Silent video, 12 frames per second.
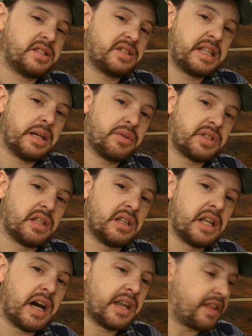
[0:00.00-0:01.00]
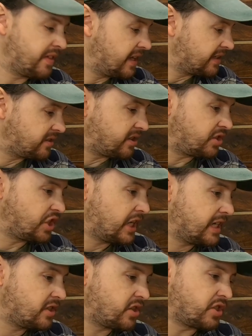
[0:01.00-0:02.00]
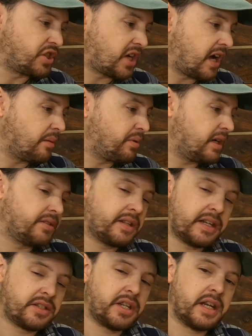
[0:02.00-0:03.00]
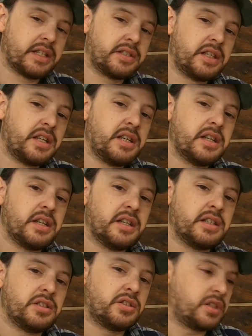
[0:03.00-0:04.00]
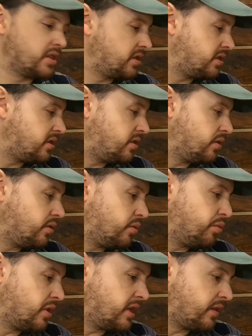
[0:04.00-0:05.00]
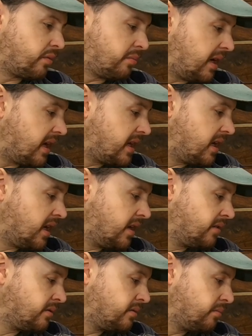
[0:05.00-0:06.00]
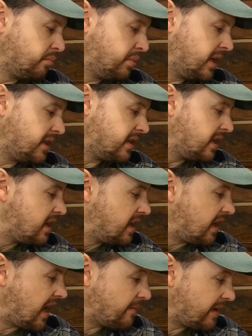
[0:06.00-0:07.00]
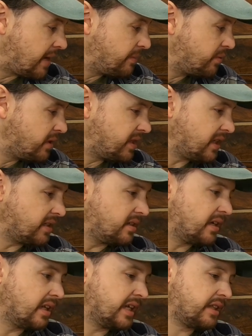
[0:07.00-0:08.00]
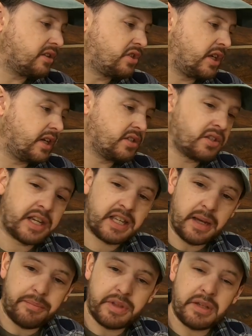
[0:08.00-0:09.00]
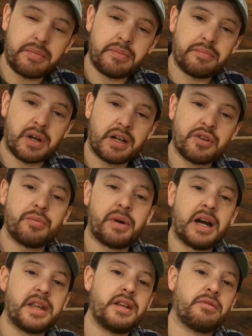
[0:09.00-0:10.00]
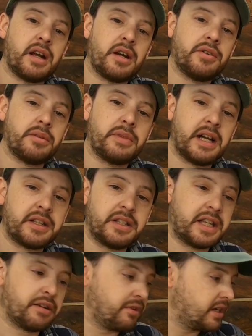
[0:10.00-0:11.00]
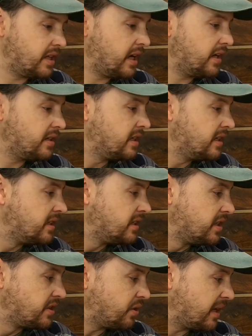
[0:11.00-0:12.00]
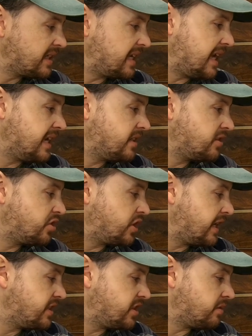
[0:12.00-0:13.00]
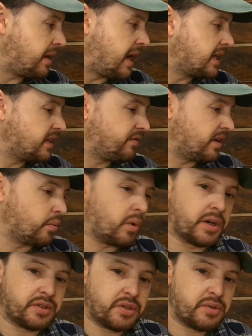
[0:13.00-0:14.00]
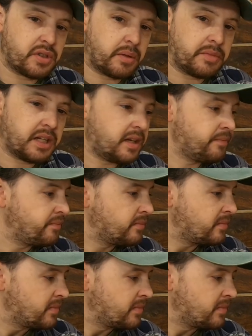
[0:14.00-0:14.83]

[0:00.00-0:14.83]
might say that was a lot of things to change and chop on that chassis just to put a different body on, but I'm happy with it. I like the change. I kept the Bronco body around. I'm not going to get rid of that, so I can change it back if I want to someday,